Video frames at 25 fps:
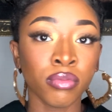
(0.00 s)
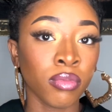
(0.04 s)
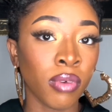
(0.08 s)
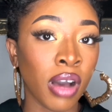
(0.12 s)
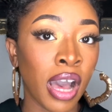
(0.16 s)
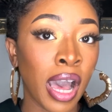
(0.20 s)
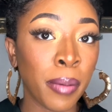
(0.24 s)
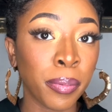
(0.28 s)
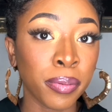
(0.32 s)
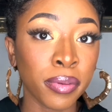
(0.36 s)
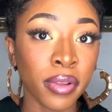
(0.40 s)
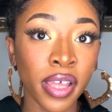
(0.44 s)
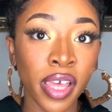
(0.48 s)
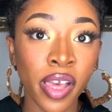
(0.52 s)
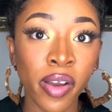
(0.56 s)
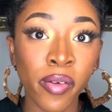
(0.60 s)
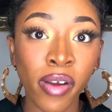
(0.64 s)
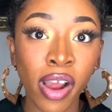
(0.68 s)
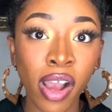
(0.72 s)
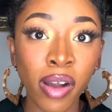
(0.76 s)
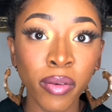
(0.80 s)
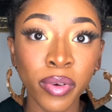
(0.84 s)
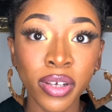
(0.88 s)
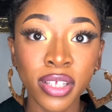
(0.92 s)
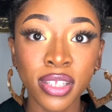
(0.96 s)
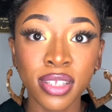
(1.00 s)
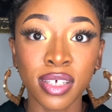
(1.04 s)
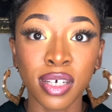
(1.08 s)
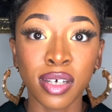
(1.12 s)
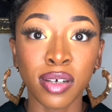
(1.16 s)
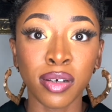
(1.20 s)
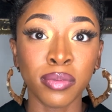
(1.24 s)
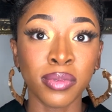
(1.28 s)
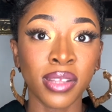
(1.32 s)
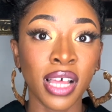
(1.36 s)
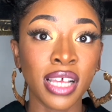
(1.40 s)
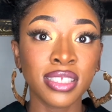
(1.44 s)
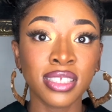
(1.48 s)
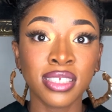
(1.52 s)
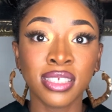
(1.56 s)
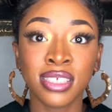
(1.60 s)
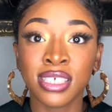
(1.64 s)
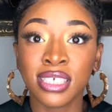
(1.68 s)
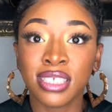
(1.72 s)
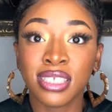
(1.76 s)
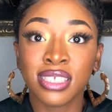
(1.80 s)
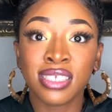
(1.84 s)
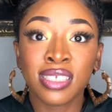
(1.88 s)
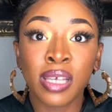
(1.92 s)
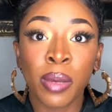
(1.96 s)
I play around with them. That's
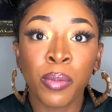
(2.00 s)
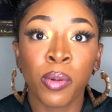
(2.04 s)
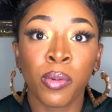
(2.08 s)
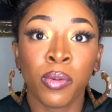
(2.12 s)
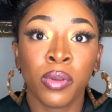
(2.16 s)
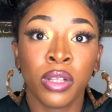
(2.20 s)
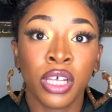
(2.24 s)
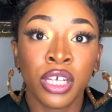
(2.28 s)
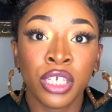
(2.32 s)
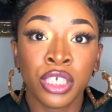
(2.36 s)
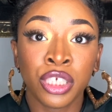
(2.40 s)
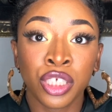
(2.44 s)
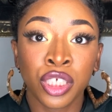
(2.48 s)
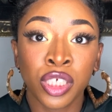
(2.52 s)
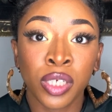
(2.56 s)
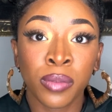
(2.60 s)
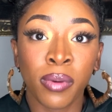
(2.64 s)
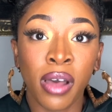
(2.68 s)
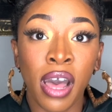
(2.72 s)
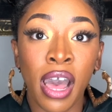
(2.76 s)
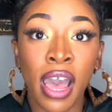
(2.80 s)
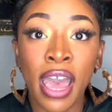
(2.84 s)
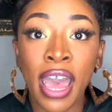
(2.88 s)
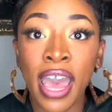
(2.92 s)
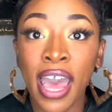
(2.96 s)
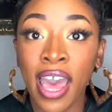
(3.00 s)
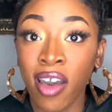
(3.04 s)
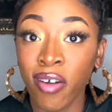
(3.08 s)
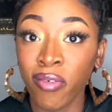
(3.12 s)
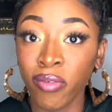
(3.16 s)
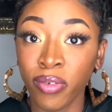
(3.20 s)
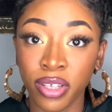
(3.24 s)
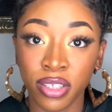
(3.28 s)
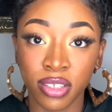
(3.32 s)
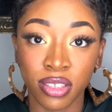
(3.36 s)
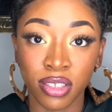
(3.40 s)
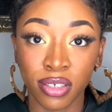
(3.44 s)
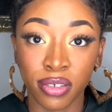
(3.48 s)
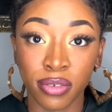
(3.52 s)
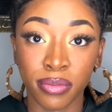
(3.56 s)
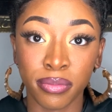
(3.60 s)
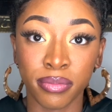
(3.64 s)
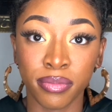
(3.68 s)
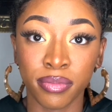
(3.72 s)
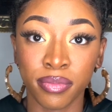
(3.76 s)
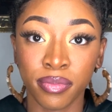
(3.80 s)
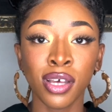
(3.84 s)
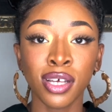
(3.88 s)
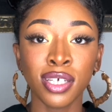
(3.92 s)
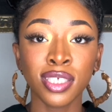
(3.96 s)
just the type of relationship I have with them.
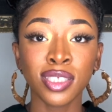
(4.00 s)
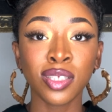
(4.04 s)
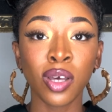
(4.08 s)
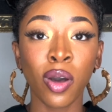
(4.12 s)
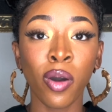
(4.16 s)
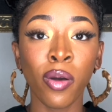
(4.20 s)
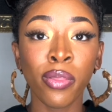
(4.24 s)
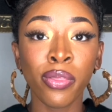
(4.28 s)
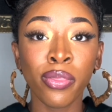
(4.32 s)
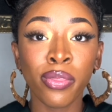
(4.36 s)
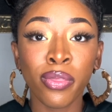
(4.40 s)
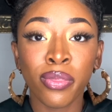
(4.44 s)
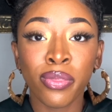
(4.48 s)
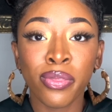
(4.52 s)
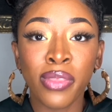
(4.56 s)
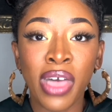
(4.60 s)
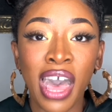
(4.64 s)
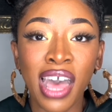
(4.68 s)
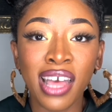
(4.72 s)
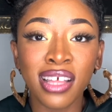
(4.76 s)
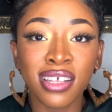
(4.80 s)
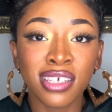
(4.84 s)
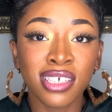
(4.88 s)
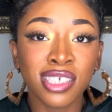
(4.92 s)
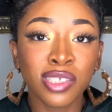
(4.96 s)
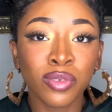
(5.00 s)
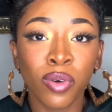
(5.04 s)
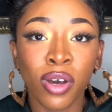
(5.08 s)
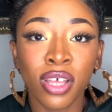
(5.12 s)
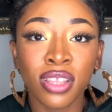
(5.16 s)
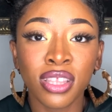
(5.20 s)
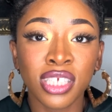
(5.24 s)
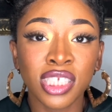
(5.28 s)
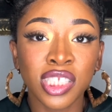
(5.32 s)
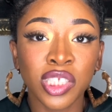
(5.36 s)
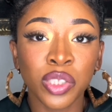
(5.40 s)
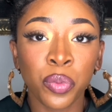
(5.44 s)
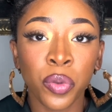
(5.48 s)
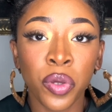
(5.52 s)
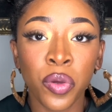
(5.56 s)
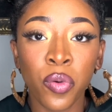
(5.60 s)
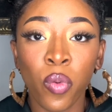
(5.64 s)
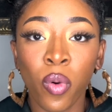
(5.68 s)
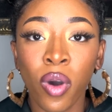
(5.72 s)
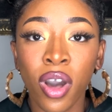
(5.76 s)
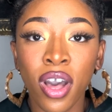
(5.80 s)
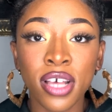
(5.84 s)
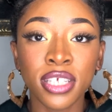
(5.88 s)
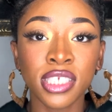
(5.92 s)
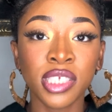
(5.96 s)
So that is what this tweet
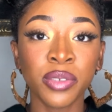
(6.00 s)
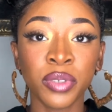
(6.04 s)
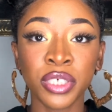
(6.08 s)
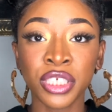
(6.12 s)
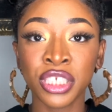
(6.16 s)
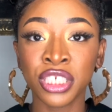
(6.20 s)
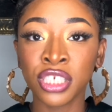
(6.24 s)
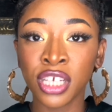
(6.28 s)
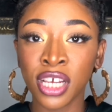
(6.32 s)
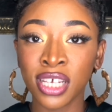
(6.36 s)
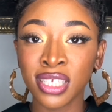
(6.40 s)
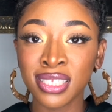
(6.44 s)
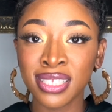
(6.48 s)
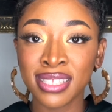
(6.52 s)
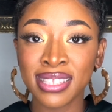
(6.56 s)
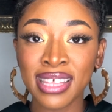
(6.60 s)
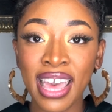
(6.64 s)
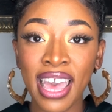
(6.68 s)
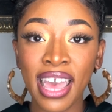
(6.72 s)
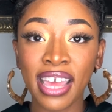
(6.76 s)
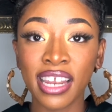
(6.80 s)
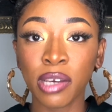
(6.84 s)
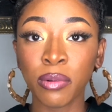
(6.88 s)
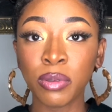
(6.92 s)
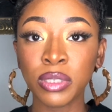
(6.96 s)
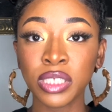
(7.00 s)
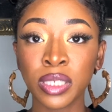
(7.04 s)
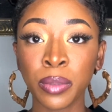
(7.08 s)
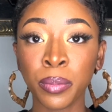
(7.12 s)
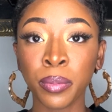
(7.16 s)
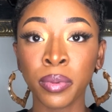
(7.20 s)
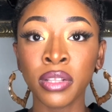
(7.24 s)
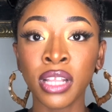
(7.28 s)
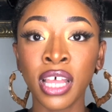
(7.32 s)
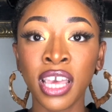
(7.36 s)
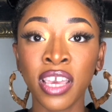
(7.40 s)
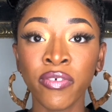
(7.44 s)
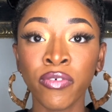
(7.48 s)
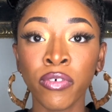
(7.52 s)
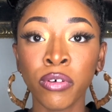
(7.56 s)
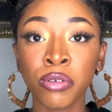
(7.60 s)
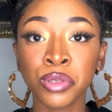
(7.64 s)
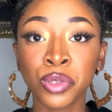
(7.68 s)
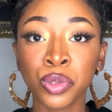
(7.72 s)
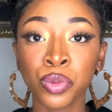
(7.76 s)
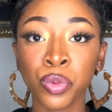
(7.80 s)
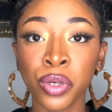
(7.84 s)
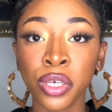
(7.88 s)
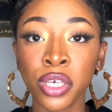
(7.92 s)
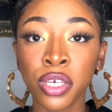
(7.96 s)
was. It was just that. It was a playful
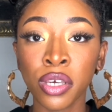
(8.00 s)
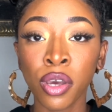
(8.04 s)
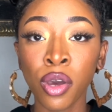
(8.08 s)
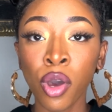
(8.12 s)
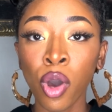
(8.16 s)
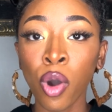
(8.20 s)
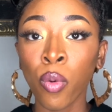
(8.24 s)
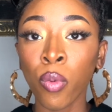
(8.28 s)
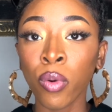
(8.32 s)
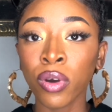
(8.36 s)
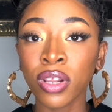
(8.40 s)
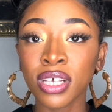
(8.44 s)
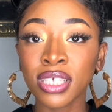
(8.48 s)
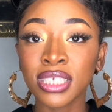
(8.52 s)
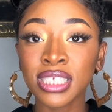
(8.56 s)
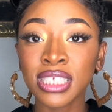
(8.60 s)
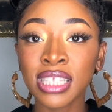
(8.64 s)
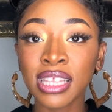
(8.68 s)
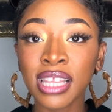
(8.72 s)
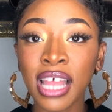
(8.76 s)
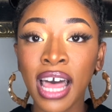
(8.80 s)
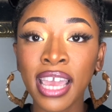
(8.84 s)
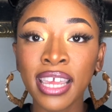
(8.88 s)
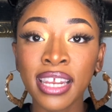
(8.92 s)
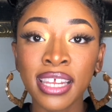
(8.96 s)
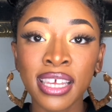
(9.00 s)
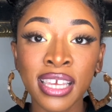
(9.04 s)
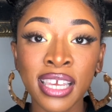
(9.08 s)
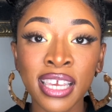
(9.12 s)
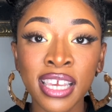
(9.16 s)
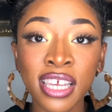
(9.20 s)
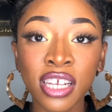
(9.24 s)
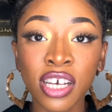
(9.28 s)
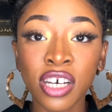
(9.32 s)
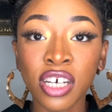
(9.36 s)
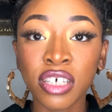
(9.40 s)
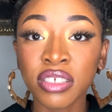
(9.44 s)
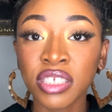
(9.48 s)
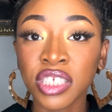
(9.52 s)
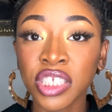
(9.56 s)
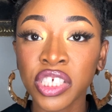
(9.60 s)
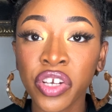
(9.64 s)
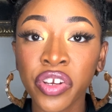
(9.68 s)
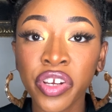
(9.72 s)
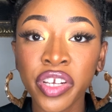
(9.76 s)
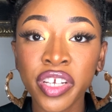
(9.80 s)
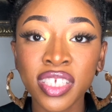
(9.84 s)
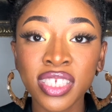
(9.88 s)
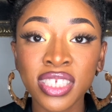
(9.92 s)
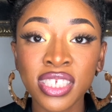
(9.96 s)
tweet with a slight hint of
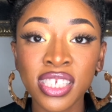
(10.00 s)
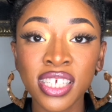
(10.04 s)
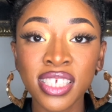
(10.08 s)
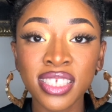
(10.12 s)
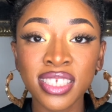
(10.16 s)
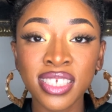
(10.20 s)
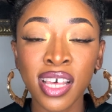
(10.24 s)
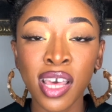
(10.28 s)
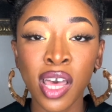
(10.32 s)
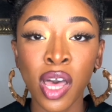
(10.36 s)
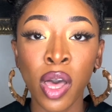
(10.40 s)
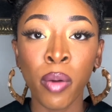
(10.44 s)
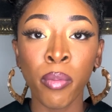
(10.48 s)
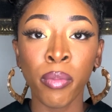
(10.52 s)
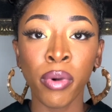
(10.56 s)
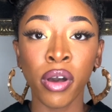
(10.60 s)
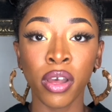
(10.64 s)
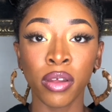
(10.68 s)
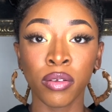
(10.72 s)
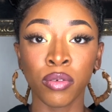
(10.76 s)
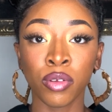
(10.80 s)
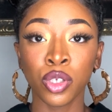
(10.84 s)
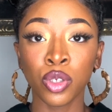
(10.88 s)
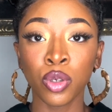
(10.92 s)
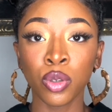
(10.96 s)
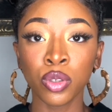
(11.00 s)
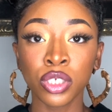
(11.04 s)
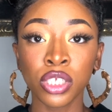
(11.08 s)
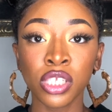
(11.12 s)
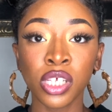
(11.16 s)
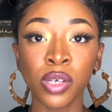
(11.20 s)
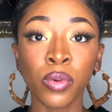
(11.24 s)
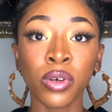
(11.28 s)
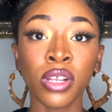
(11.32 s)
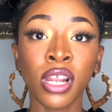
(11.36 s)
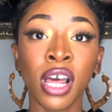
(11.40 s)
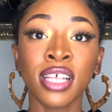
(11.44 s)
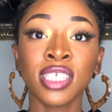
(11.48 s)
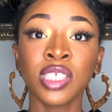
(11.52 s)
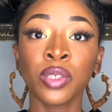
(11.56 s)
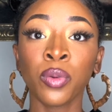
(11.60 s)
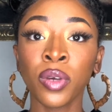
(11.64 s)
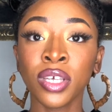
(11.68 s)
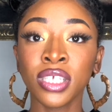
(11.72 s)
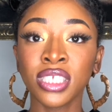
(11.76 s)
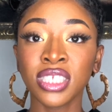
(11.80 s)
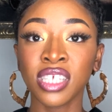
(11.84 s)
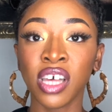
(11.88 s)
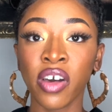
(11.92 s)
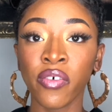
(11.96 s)
seriousness. But usually when I
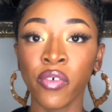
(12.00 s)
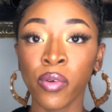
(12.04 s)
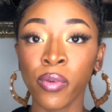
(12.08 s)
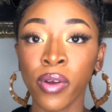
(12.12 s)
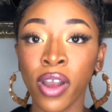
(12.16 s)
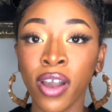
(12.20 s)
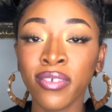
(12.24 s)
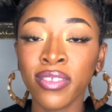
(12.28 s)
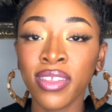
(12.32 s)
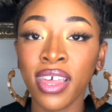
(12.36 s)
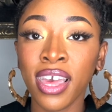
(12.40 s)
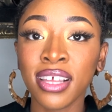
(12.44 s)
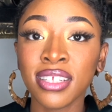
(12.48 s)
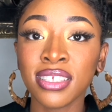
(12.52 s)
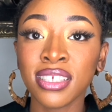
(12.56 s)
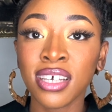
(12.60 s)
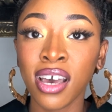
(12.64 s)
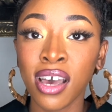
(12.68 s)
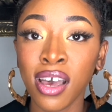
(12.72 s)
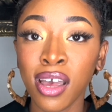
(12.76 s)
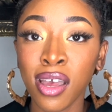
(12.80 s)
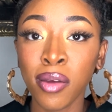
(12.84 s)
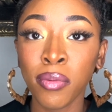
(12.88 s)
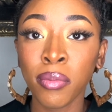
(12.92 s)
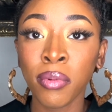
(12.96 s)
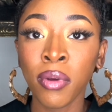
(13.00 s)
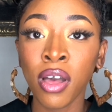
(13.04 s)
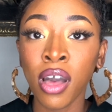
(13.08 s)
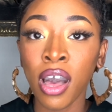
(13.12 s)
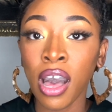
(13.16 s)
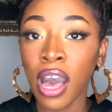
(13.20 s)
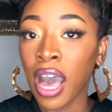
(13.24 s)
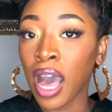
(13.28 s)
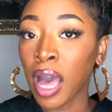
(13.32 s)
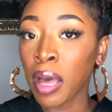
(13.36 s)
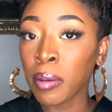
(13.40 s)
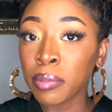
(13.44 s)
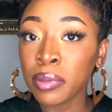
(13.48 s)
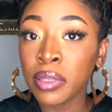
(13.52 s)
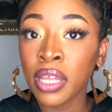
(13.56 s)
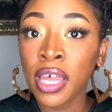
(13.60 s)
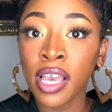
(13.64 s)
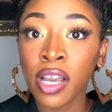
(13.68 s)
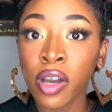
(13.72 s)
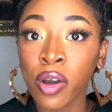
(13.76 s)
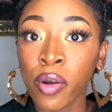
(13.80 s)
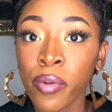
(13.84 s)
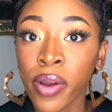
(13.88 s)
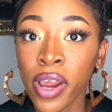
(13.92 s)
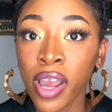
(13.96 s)
tweet stuff around that time, I'm
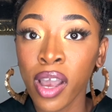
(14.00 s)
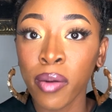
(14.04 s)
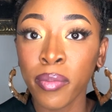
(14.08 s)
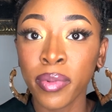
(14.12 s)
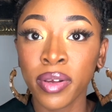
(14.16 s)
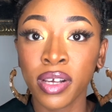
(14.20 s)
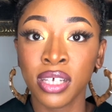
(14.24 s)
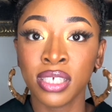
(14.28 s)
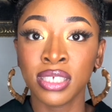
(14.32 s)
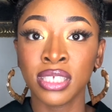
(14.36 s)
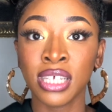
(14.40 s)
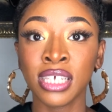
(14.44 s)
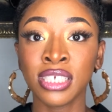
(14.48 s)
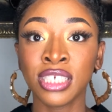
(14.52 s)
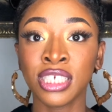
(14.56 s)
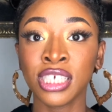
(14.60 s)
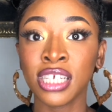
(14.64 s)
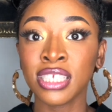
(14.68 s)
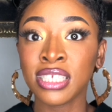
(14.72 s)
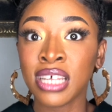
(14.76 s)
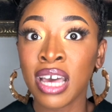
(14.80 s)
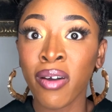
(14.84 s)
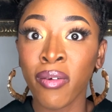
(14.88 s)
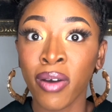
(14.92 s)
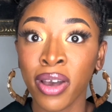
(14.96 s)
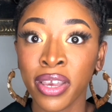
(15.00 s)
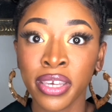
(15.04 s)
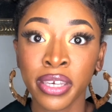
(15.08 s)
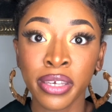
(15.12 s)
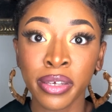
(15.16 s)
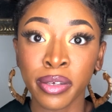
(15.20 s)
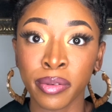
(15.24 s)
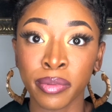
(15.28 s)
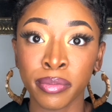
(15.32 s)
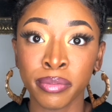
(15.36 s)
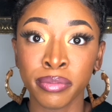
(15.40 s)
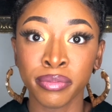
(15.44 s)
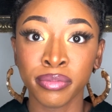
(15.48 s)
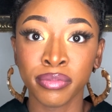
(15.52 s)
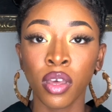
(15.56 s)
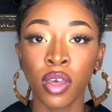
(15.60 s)
playing around because that's just how I am.